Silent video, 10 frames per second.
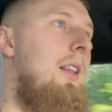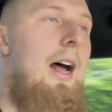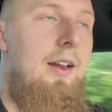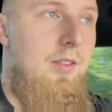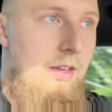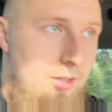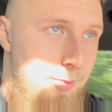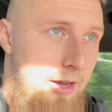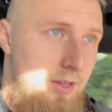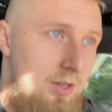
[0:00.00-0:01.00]
lot of things,
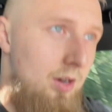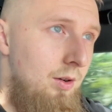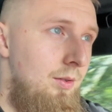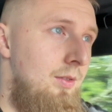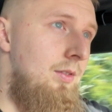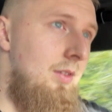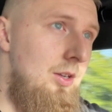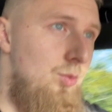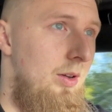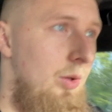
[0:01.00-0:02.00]
man. So
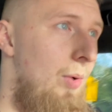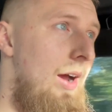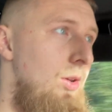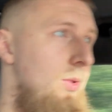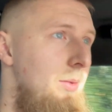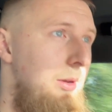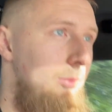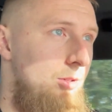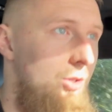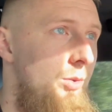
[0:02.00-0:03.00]
that's really why you want to be
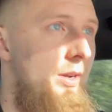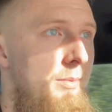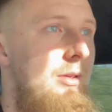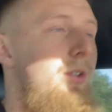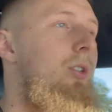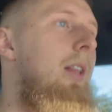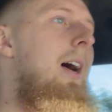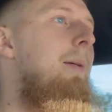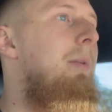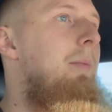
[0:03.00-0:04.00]
able to do it. I mean, there's a
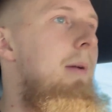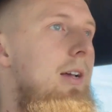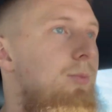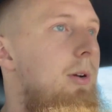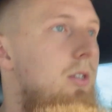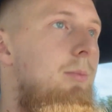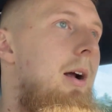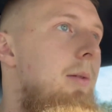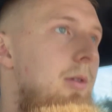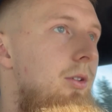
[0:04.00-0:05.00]
lot of big mass monster
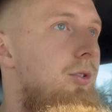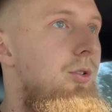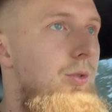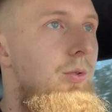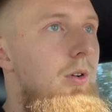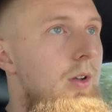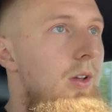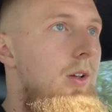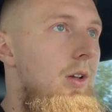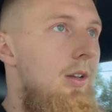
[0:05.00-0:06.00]
bodybuilders who
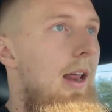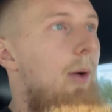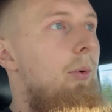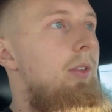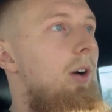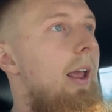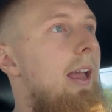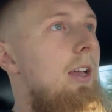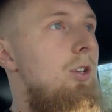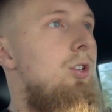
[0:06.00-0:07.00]
now when they're
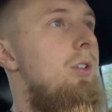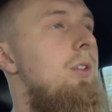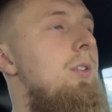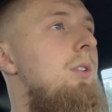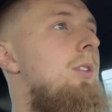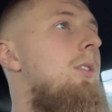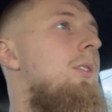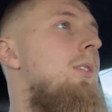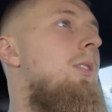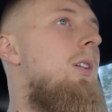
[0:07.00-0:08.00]
aged,
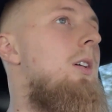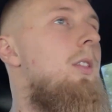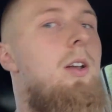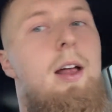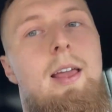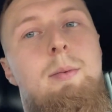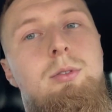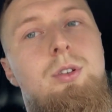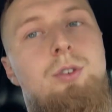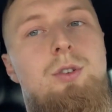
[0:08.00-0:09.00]
they're not able
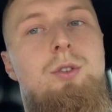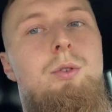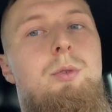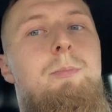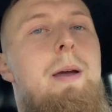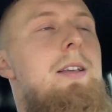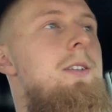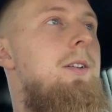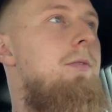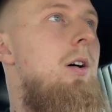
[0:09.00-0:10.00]
to just do
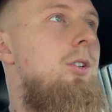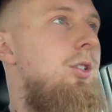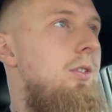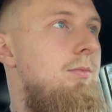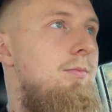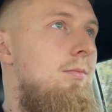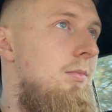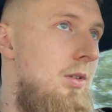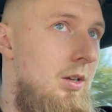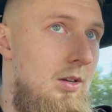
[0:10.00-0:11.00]
basic
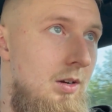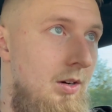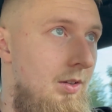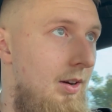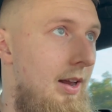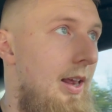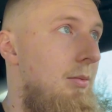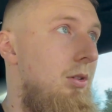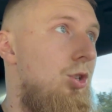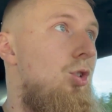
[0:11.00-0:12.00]
function. They're not
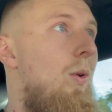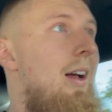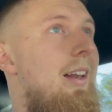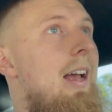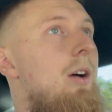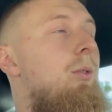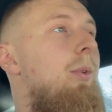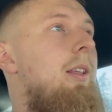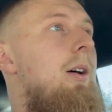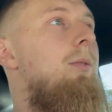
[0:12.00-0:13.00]
able to squat down
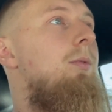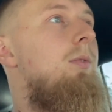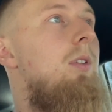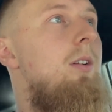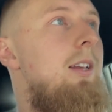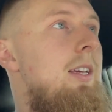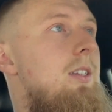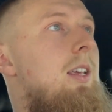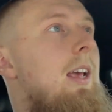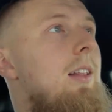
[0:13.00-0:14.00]
without their
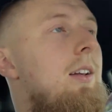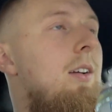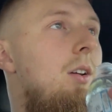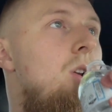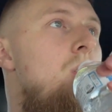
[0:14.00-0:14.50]
knees killing